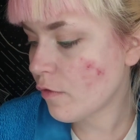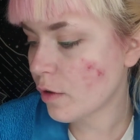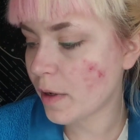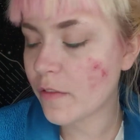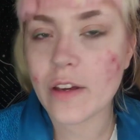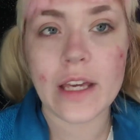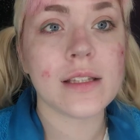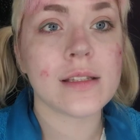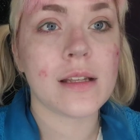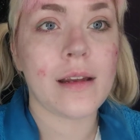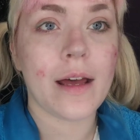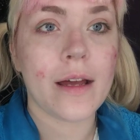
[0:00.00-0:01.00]
for my face
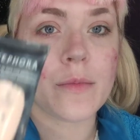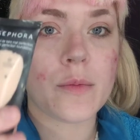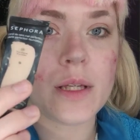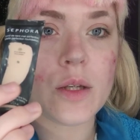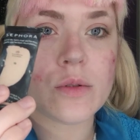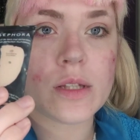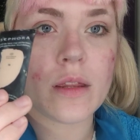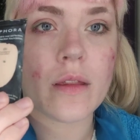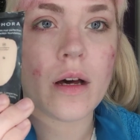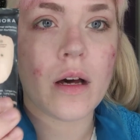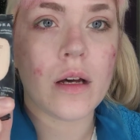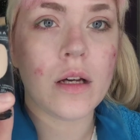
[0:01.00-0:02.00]
today, I'm going to be using
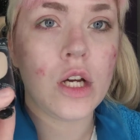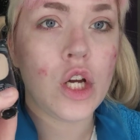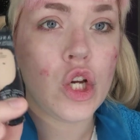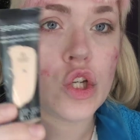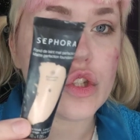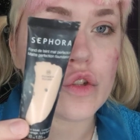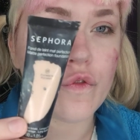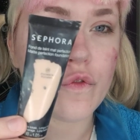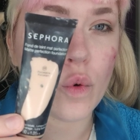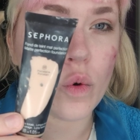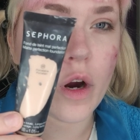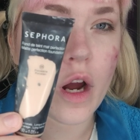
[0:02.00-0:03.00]
the
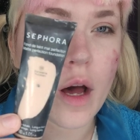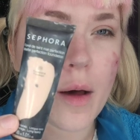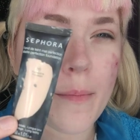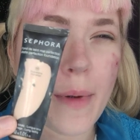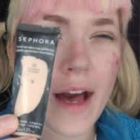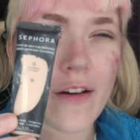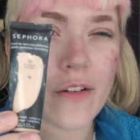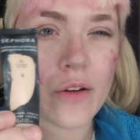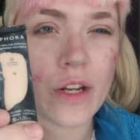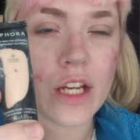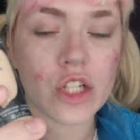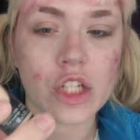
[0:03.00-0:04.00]
Sephora matte
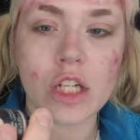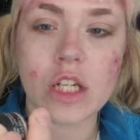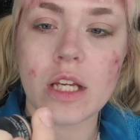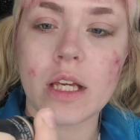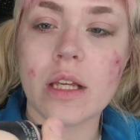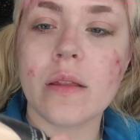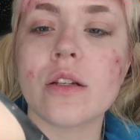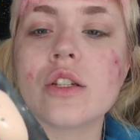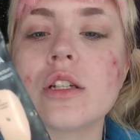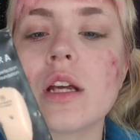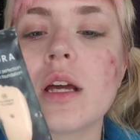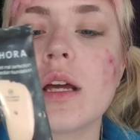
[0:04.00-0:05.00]
foundation in the
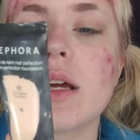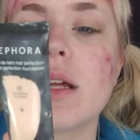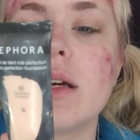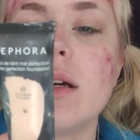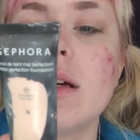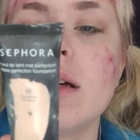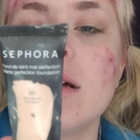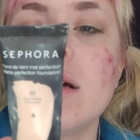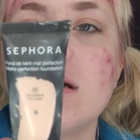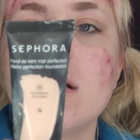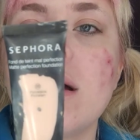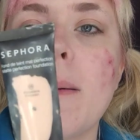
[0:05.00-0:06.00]
shade
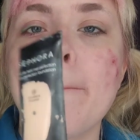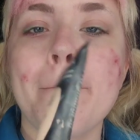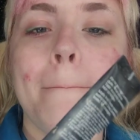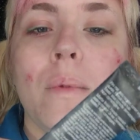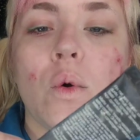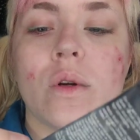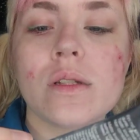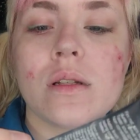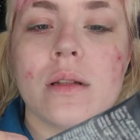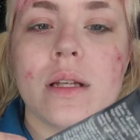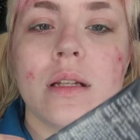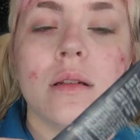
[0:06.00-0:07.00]

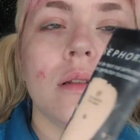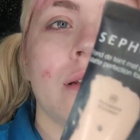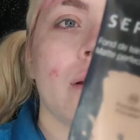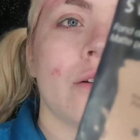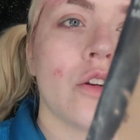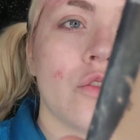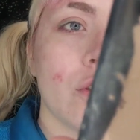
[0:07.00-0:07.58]
Porcelain. I don't know